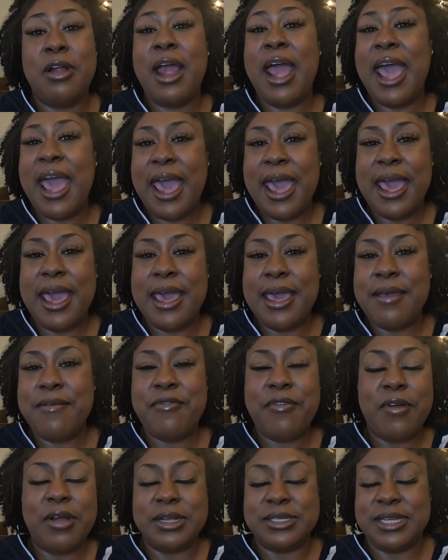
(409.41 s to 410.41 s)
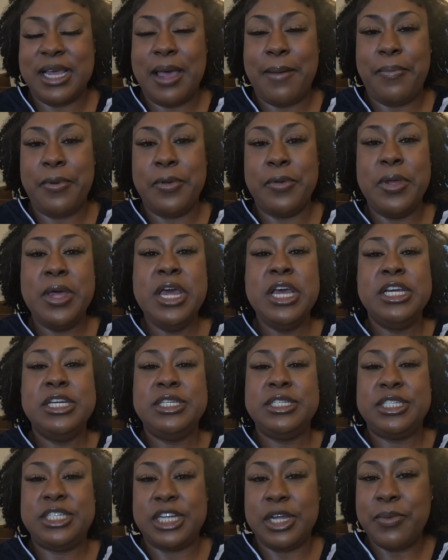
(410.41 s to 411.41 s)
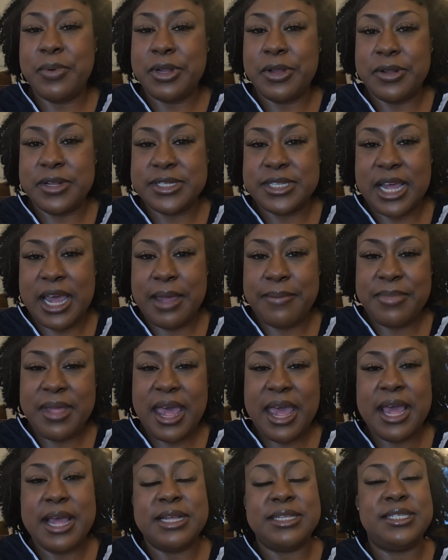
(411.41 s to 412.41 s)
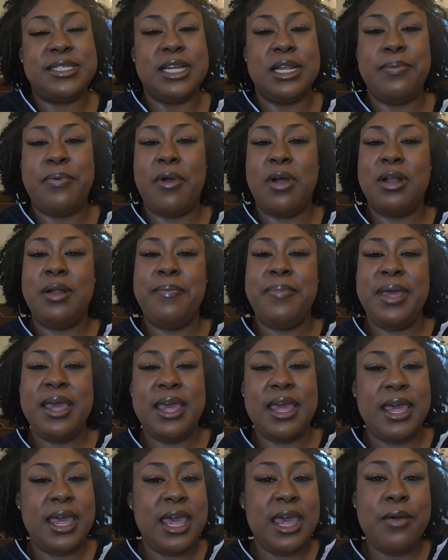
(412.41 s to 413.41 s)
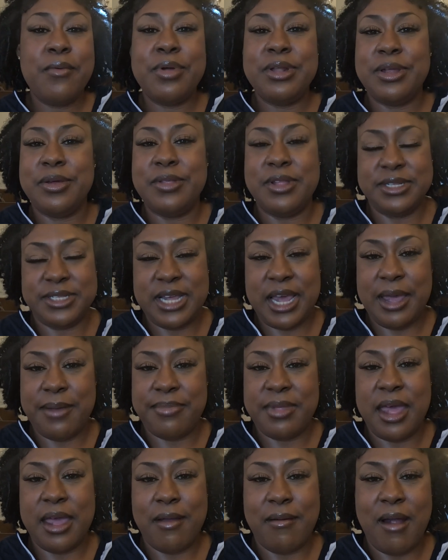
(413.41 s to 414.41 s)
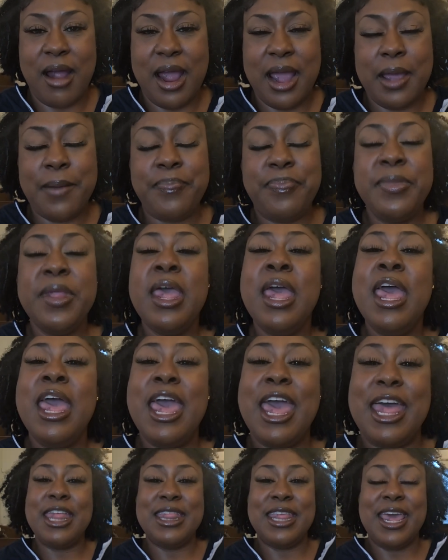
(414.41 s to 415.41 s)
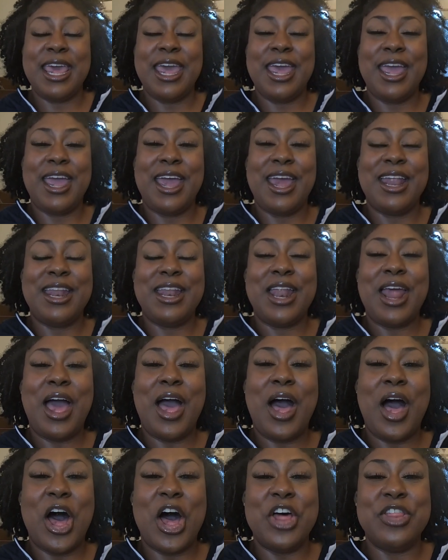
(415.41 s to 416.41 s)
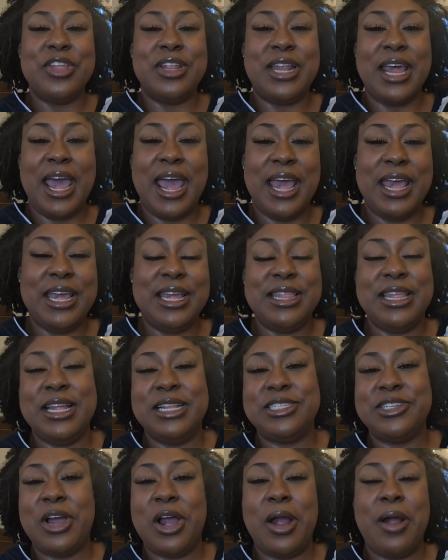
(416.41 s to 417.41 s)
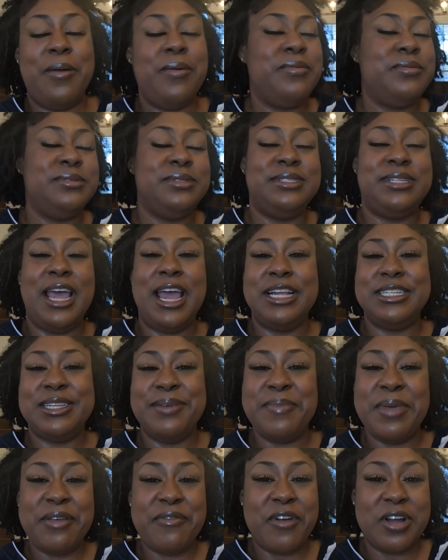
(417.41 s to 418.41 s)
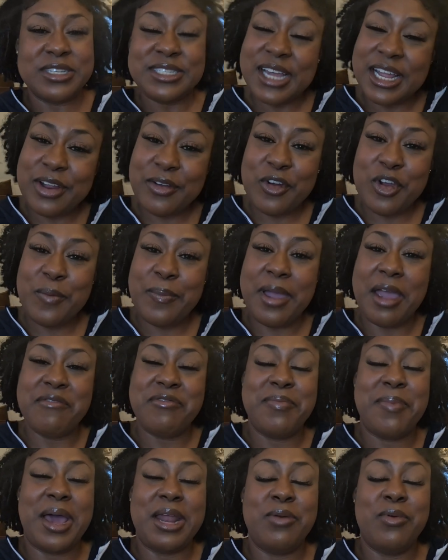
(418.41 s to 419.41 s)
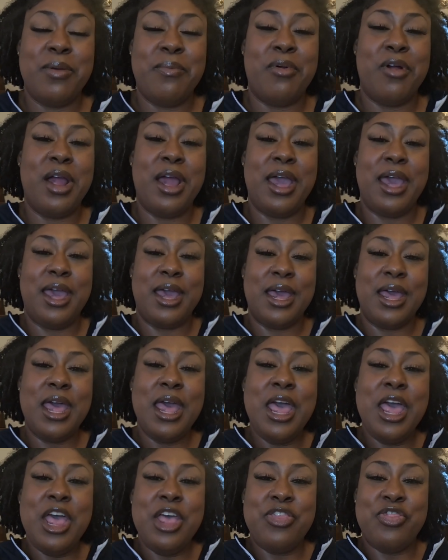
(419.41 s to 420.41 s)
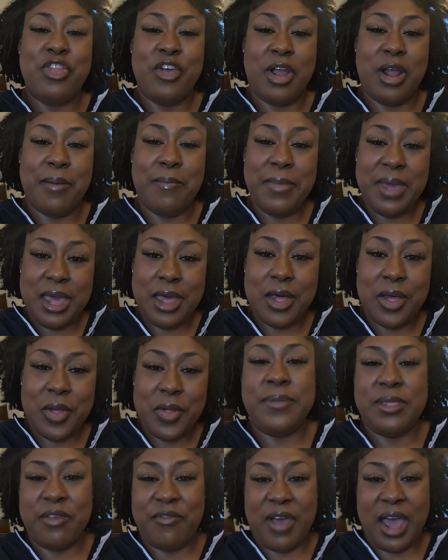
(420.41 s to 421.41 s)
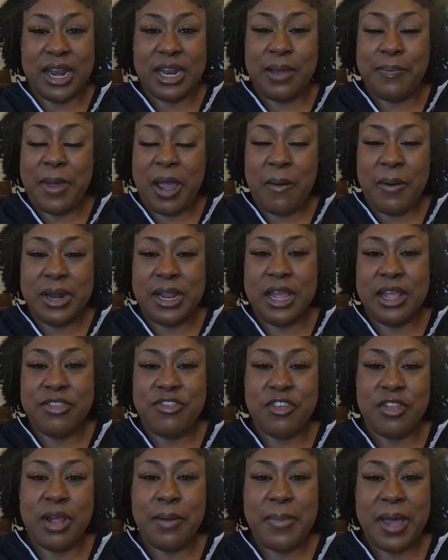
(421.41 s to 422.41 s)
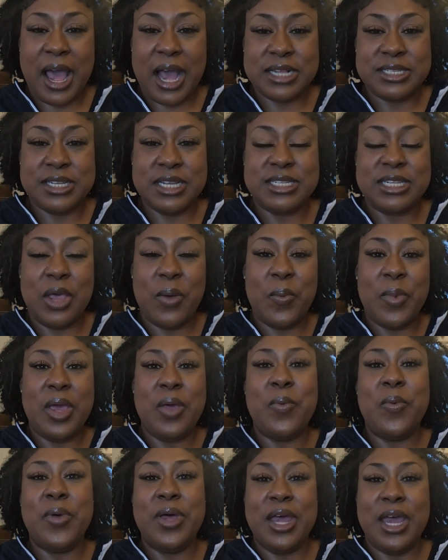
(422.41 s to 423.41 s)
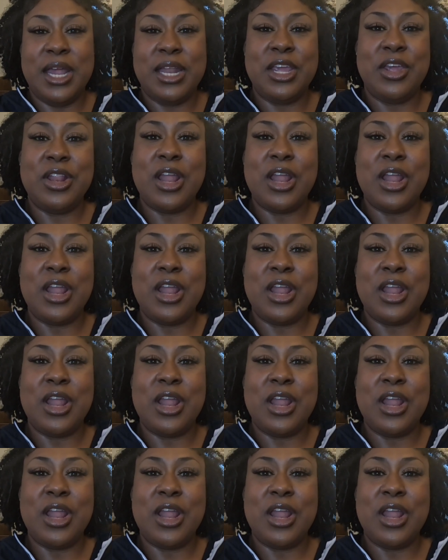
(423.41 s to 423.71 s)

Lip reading: A, for example, she would do the same thing. Study partner B, he would do the same thing, right? And then on the day that's our day to meet for our study group, everybody would bring their meal, divided up already into their boxes, and we would,